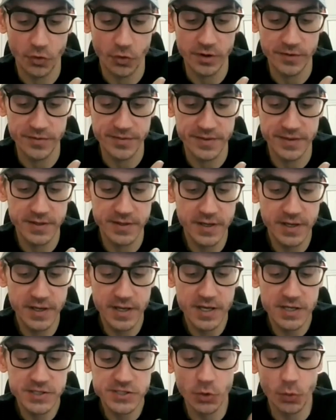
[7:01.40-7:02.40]
forth.
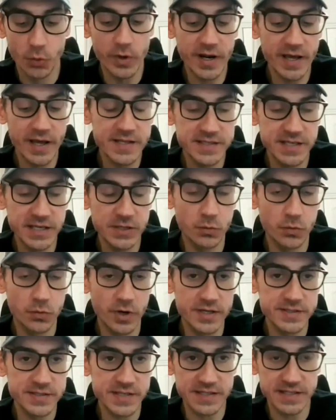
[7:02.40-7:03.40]
So what I did
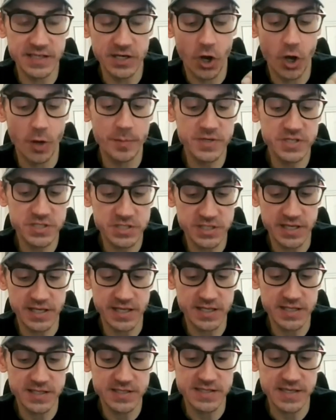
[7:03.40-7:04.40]
was I did all
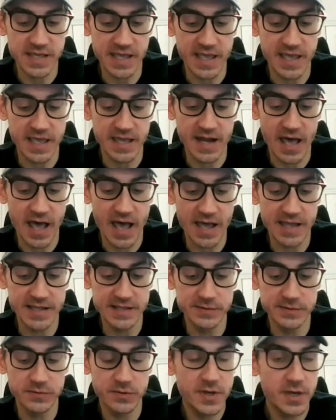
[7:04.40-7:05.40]
machines and
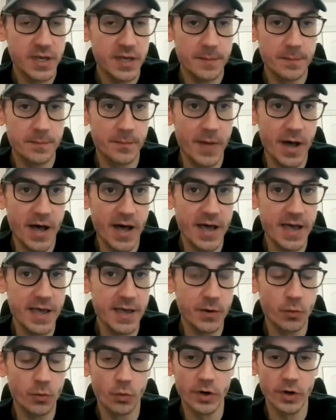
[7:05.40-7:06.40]
I
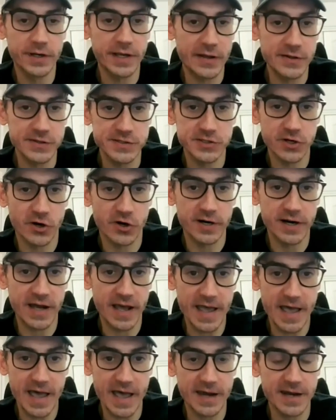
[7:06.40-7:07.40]
my workout
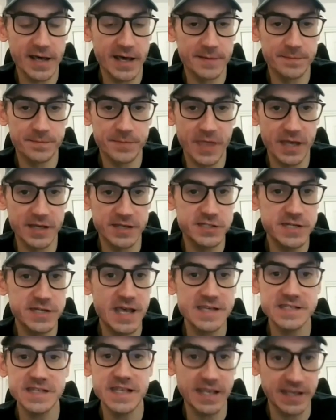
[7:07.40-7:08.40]
started, I had a, a
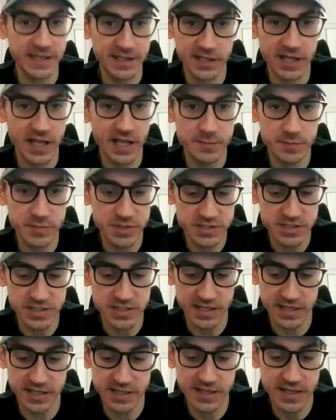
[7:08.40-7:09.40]
chest incline
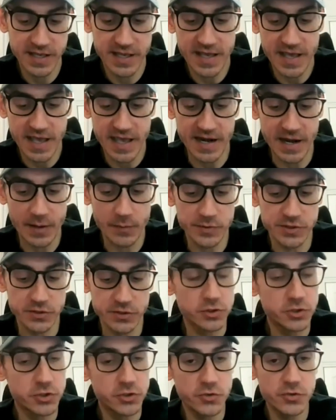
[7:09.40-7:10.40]
machine and I would
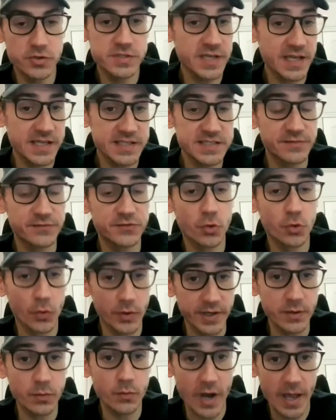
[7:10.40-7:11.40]
do two sets of
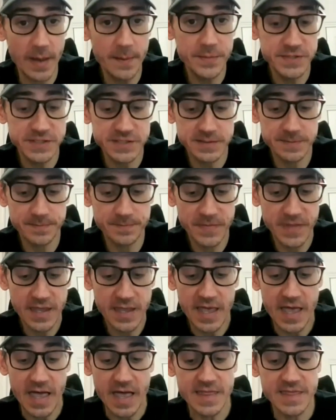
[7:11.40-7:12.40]
20 reps.
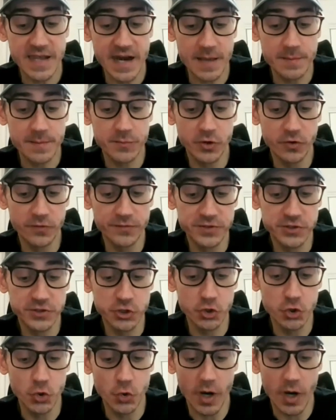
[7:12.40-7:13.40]
And then I moved
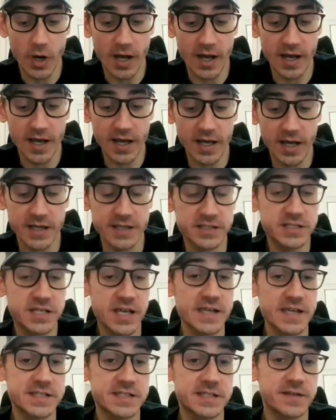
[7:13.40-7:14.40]
to uh, a
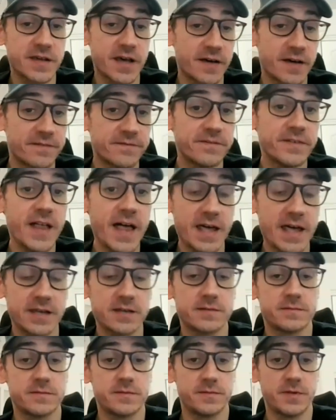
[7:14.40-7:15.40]
chest, a
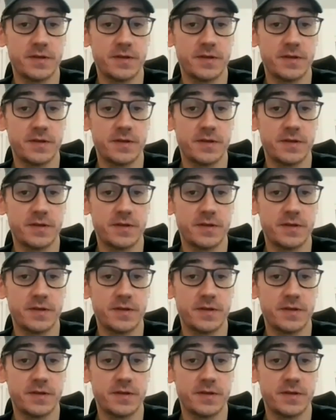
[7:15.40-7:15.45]
flat